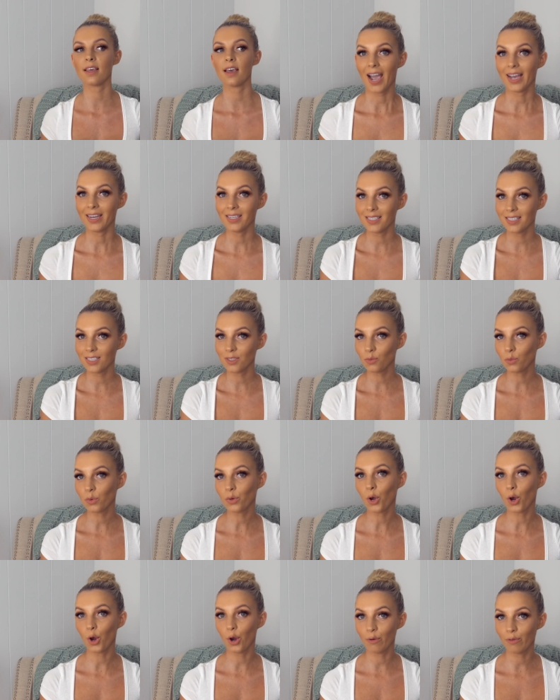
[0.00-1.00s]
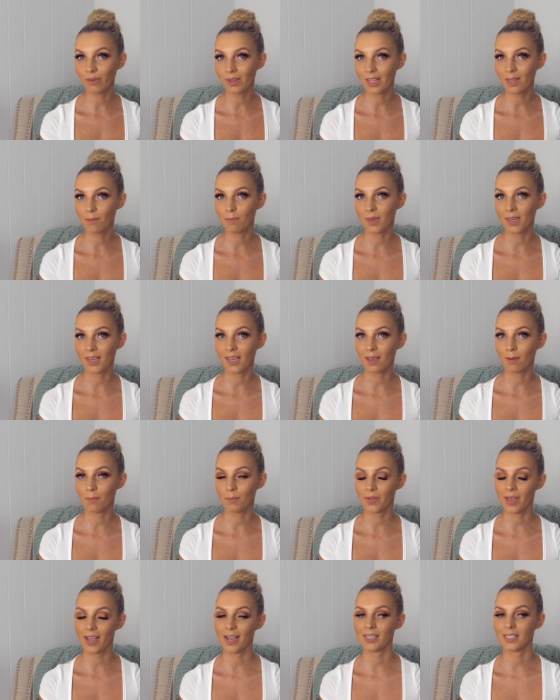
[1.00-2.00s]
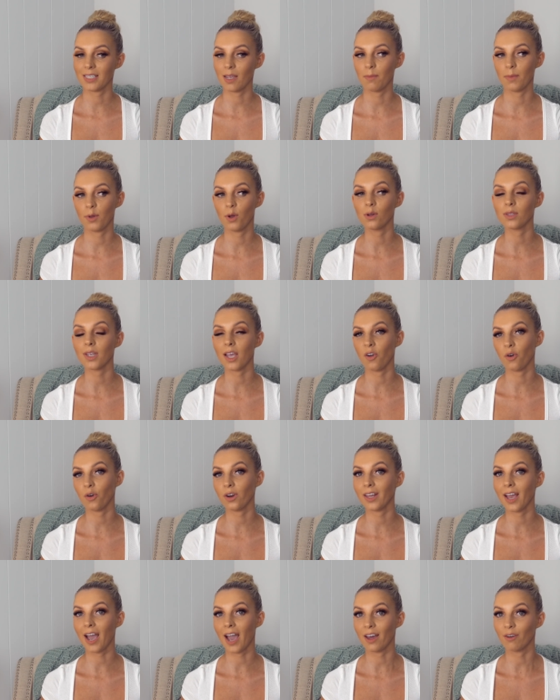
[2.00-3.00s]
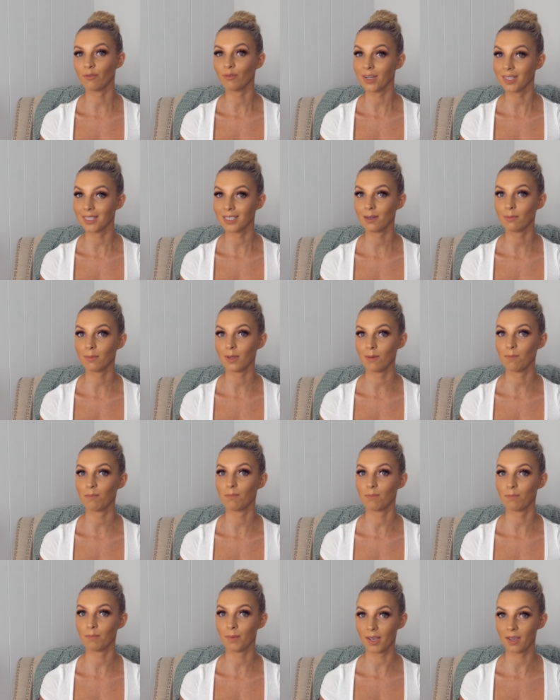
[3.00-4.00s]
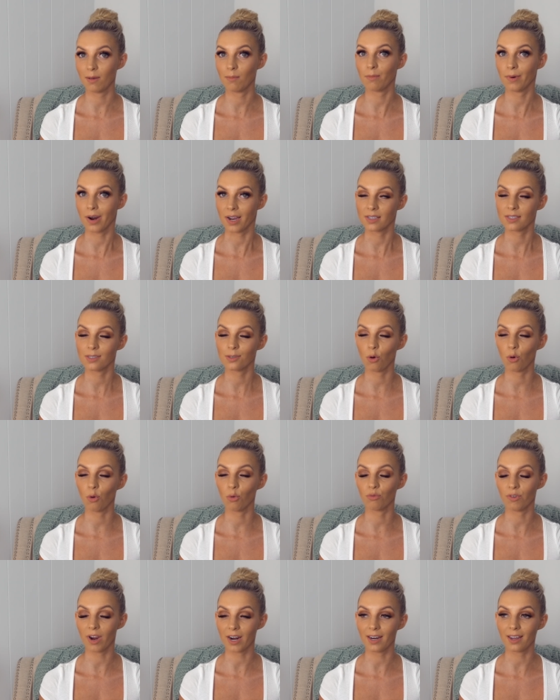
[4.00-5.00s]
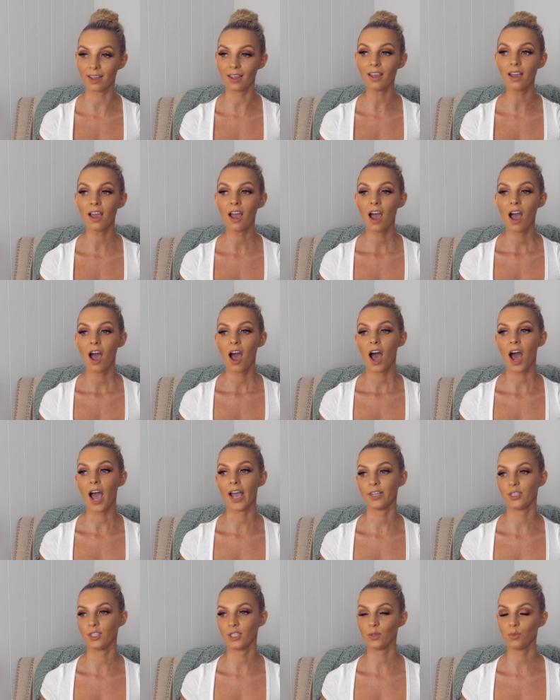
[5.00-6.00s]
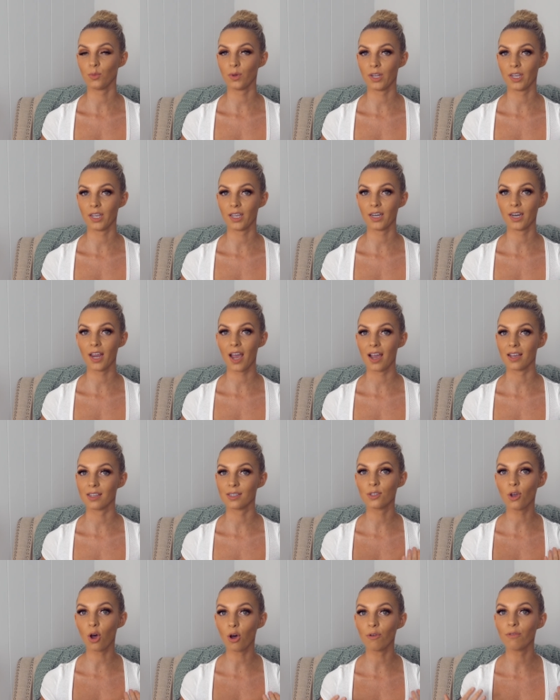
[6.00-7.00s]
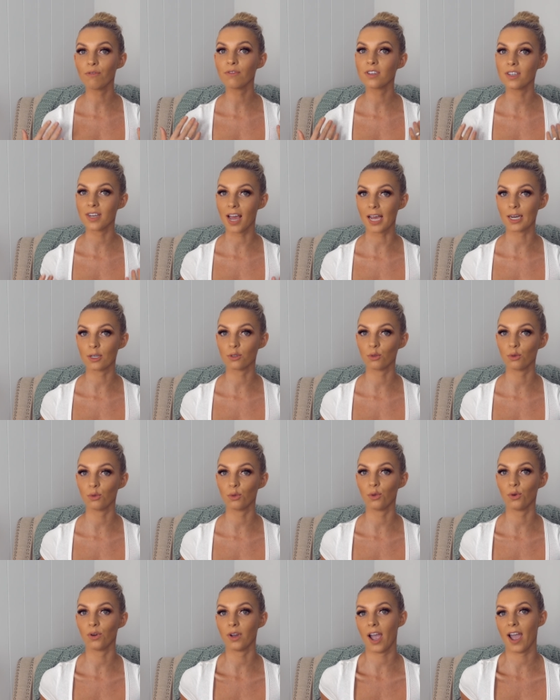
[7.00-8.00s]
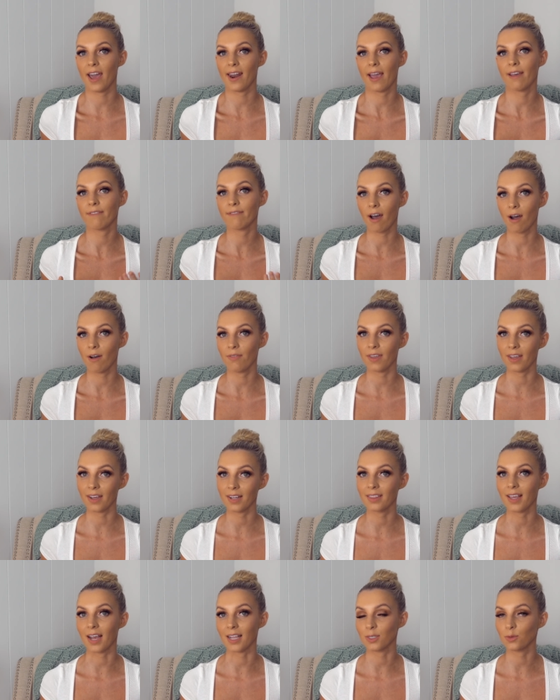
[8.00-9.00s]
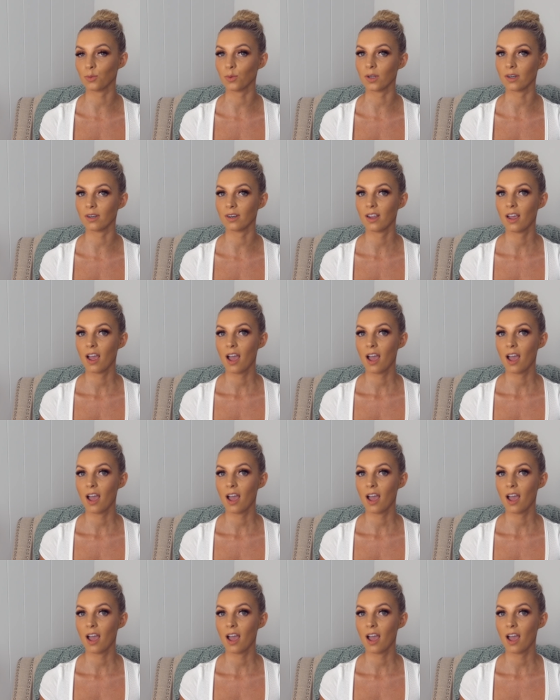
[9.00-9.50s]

I didn't want overly big implants and because I already had reasonably big breasts already, I just wanted a soft, natural look and I felt that that's what